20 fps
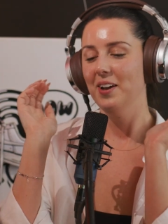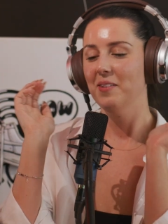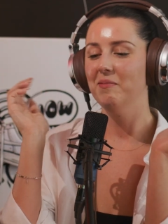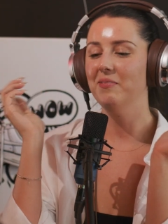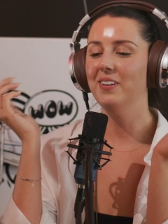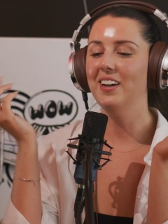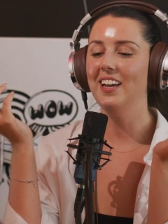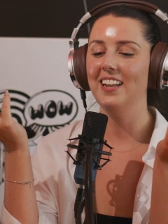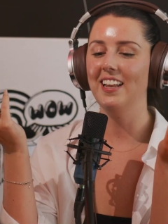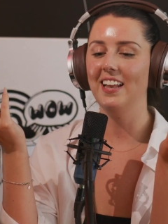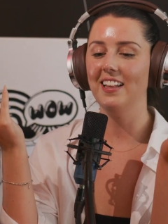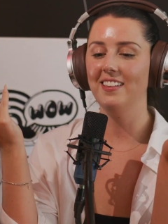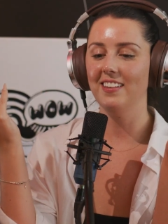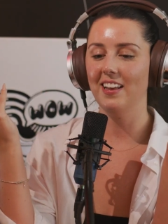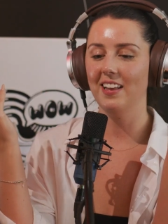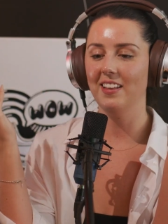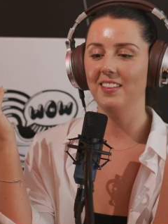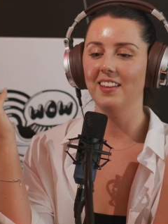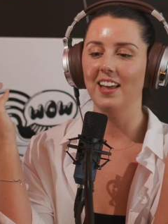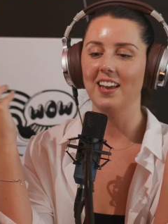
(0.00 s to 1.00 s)
But
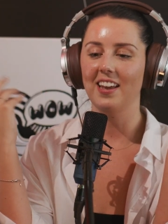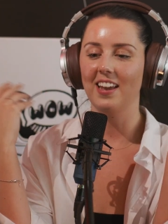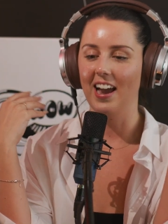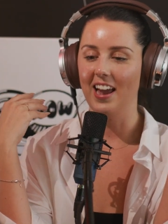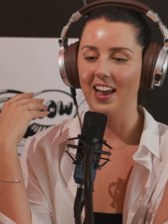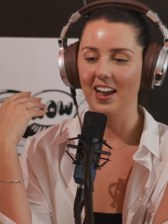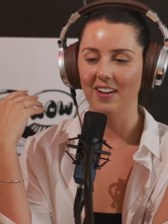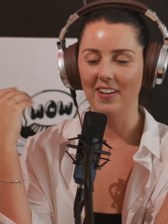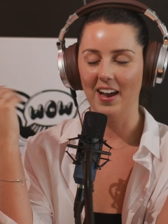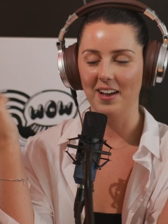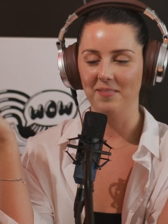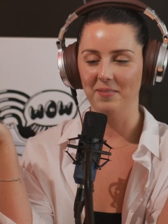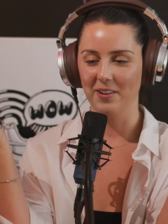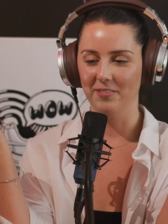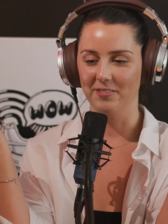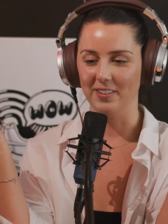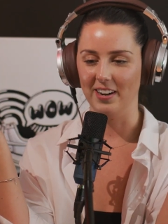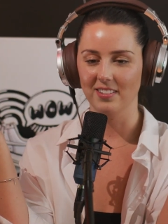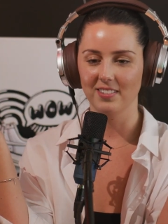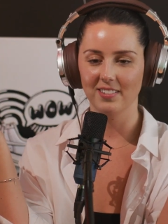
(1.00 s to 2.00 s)
and like I have had my
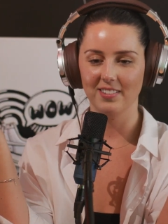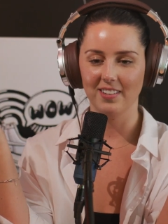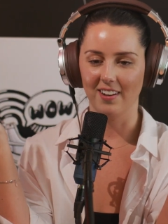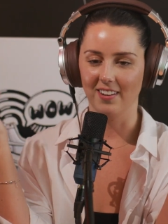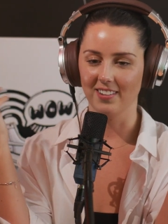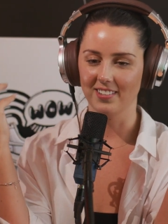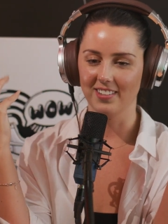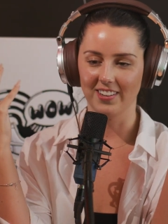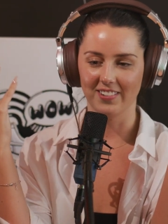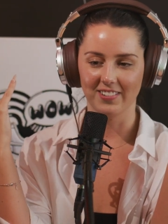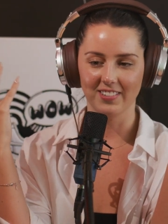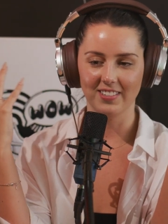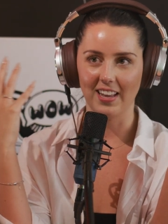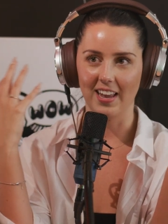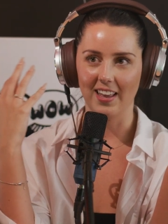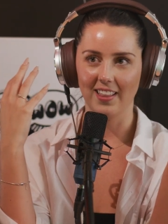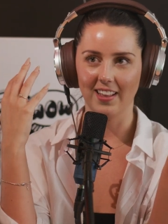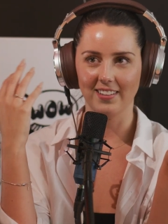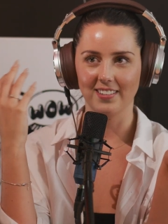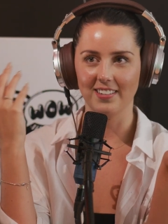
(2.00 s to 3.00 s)
friends also
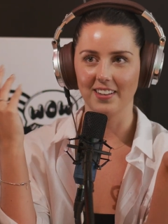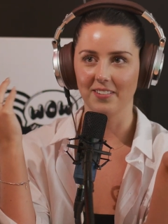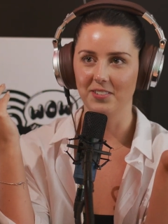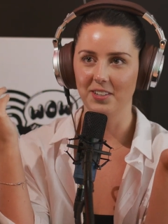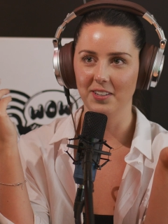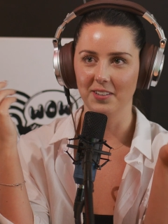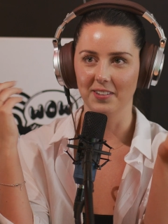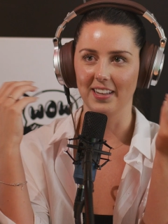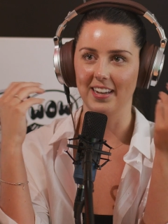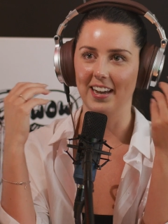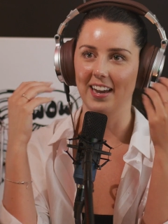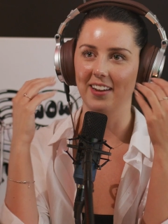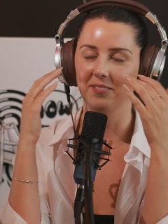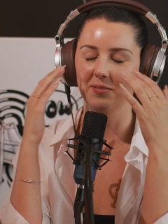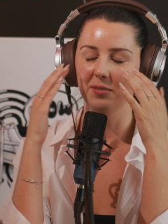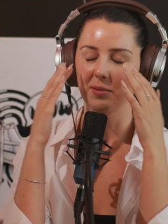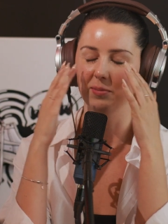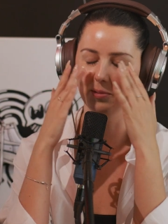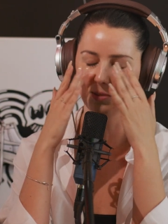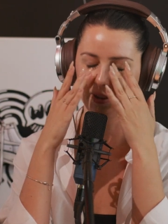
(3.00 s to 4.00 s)
say that stuff too. Like I
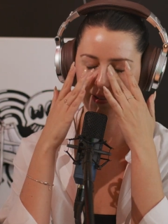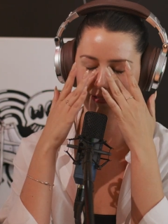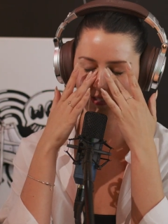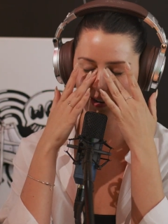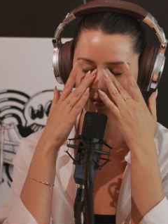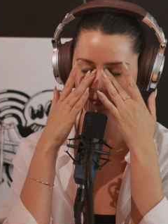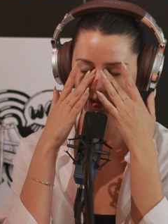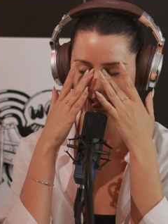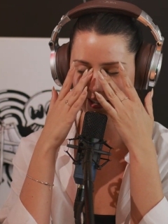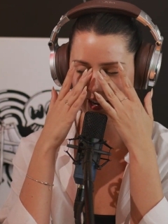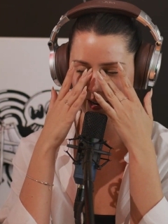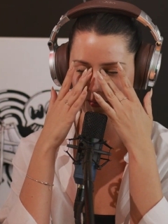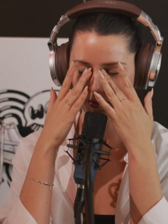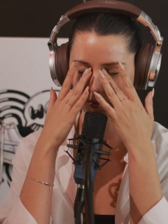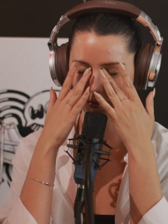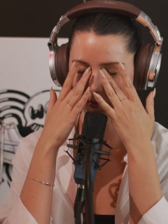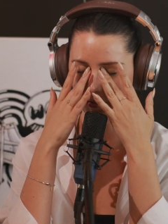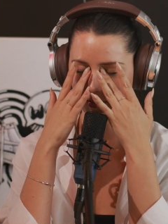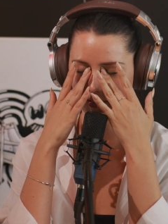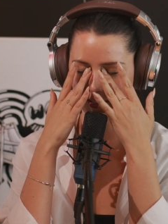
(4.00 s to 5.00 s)
remember my friend one time
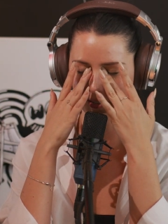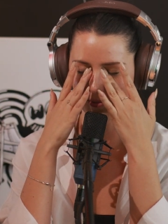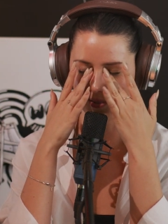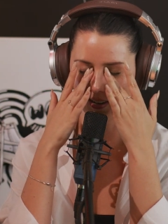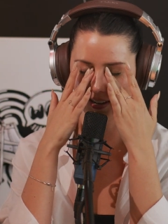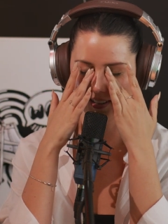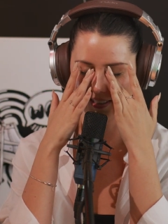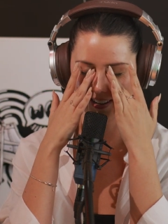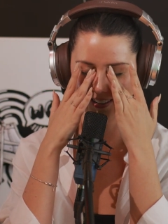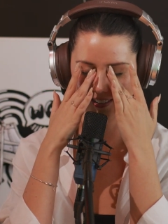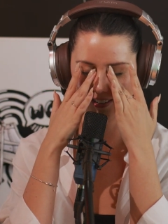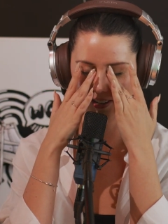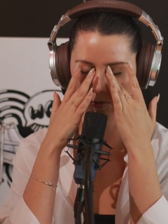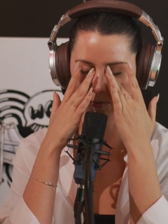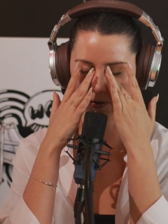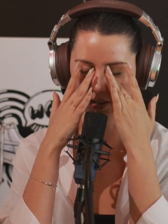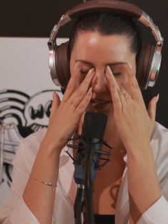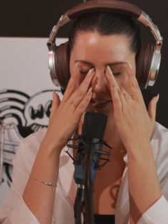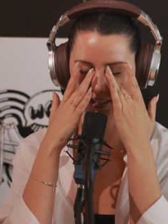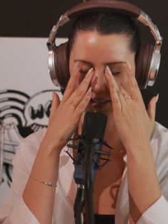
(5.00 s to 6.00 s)
told someone that she
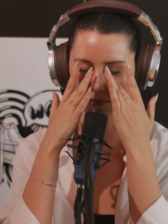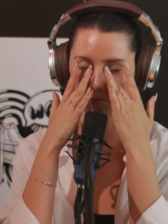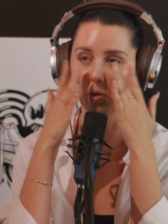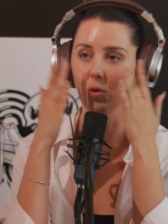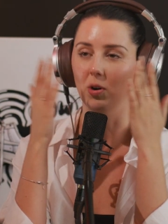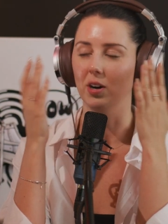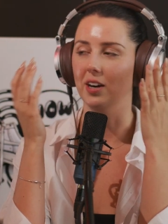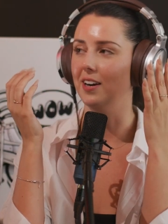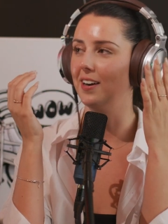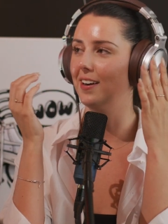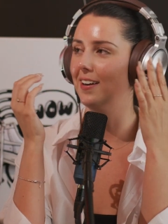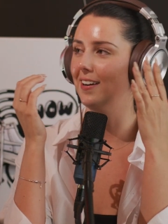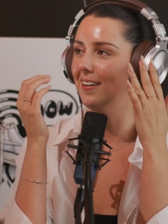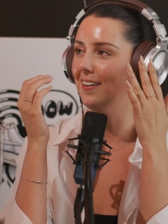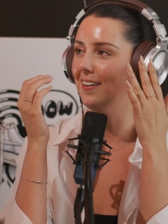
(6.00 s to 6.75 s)
worked at a morgue.